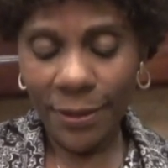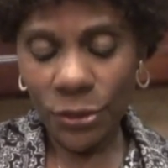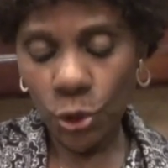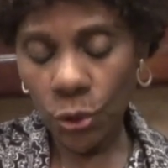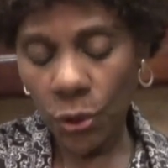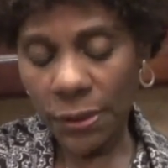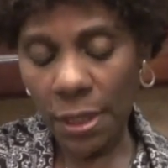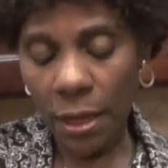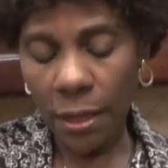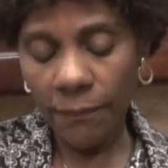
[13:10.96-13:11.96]
So those
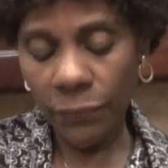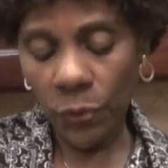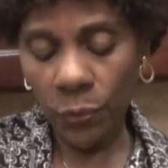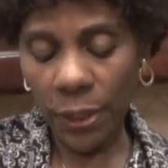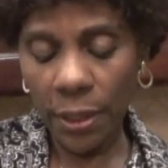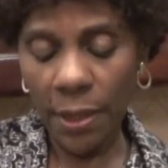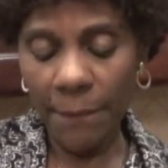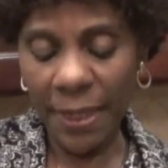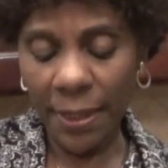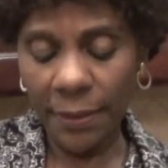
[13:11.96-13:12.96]
are we're gonna
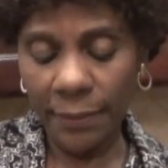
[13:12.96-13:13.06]
melt.